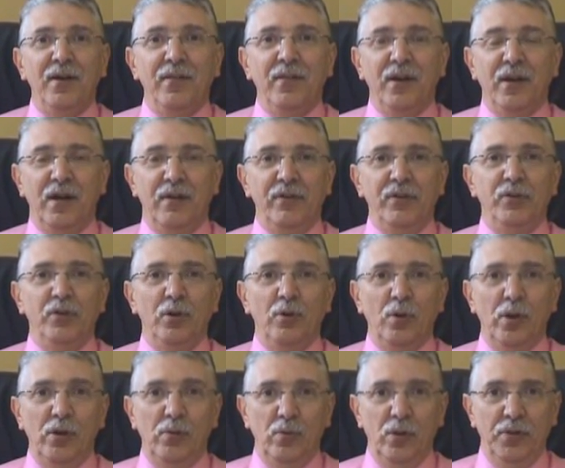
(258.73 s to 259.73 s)
they're having to
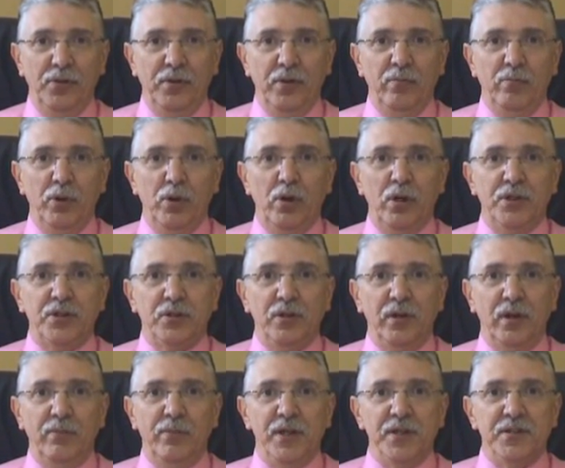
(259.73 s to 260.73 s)
go out with their boss
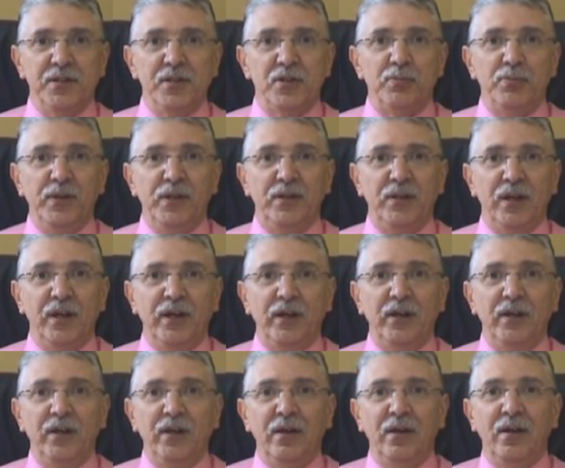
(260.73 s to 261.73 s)
on a business
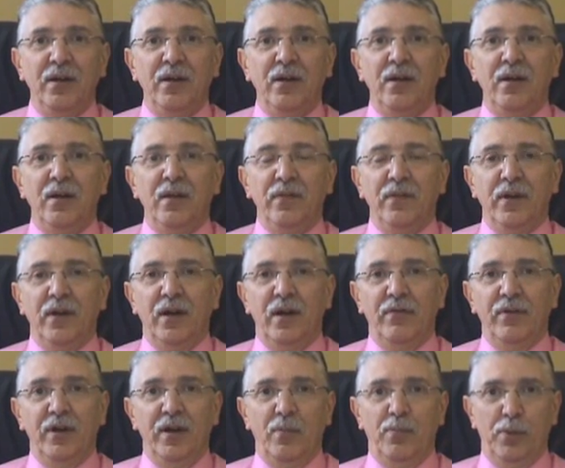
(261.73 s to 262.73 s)
meeting, they're
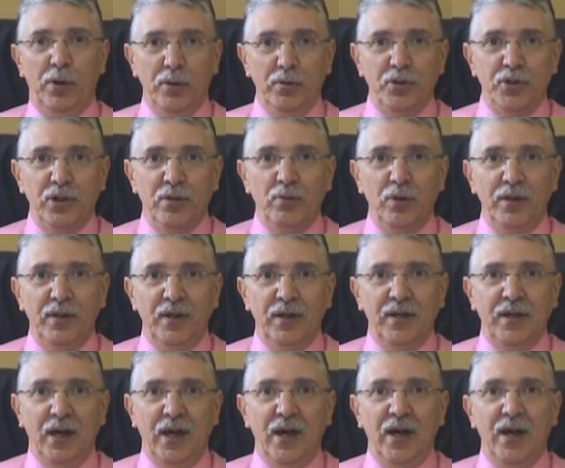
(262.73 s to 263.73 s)
having a puncture with their
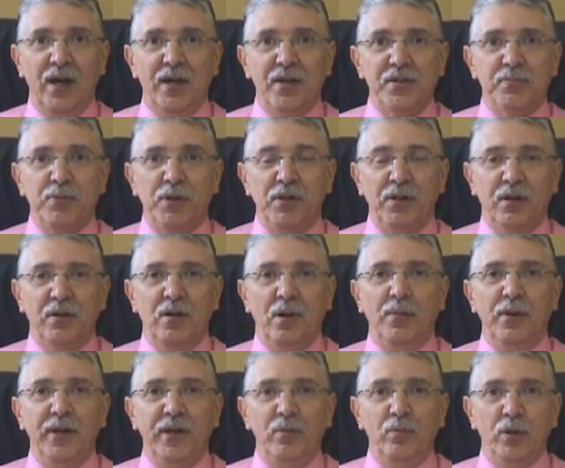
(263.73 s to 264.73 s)
cars, but they're
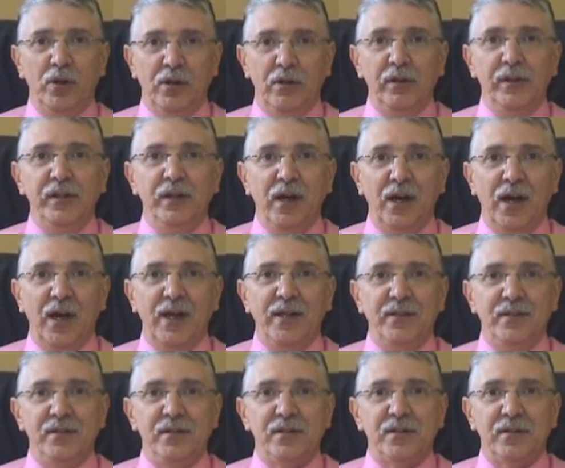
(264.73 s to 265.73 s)
coming in with clean
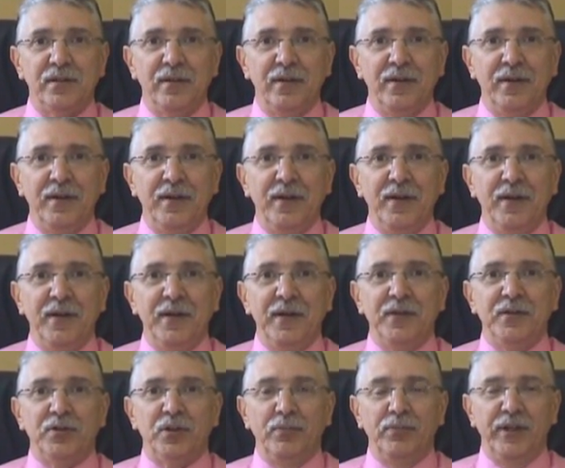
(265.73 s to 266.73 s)
hands.
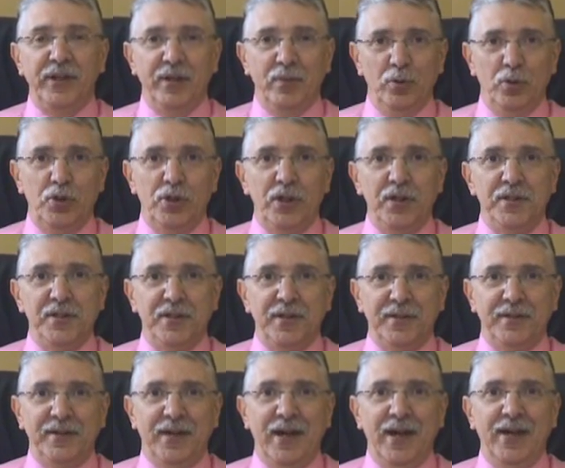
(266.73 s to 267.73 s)
Somebody else changed
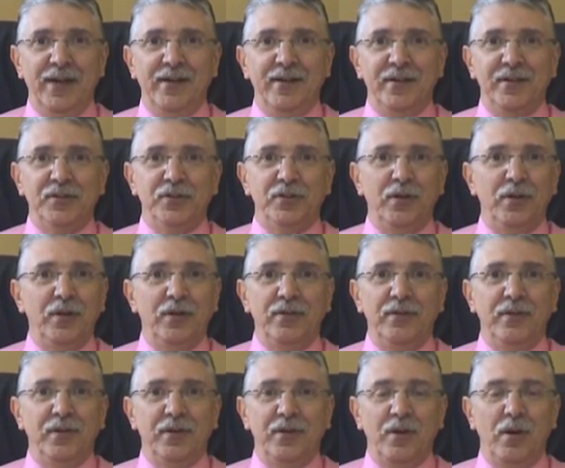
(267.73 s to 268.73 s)
their tyres, or
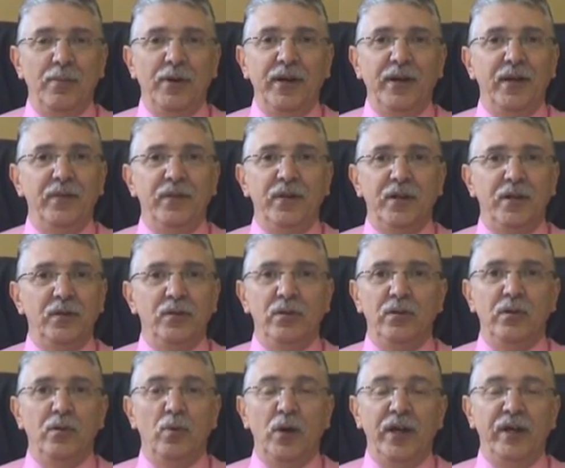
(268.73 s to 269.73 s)
they're coming in,
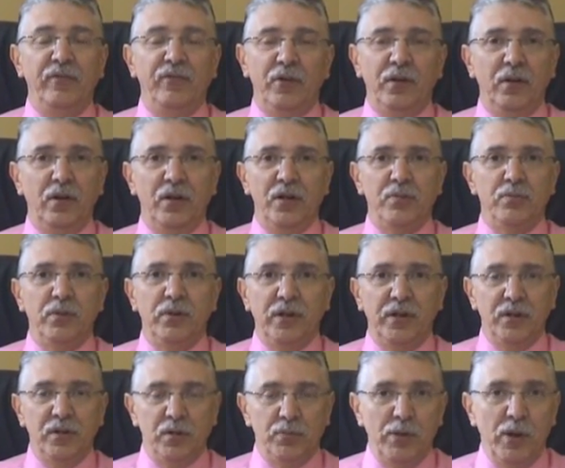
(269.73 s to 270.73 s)
the wife or the husband, they
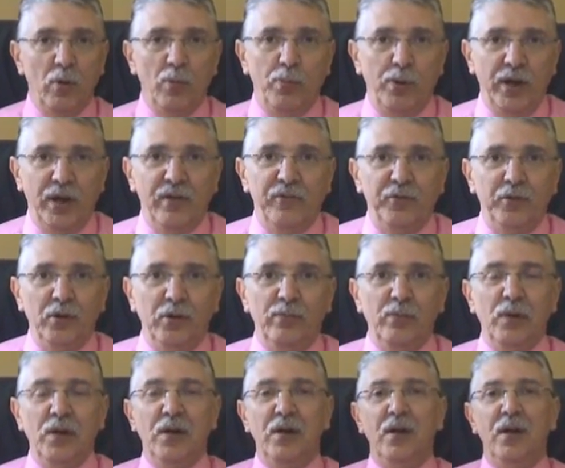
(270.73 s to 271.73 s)
can smell
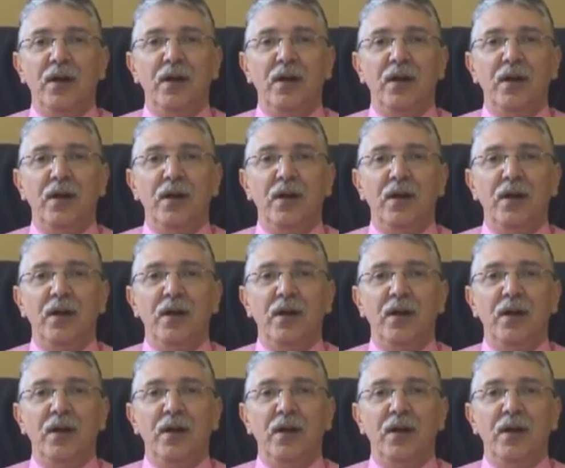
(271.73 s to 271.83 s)
perfume.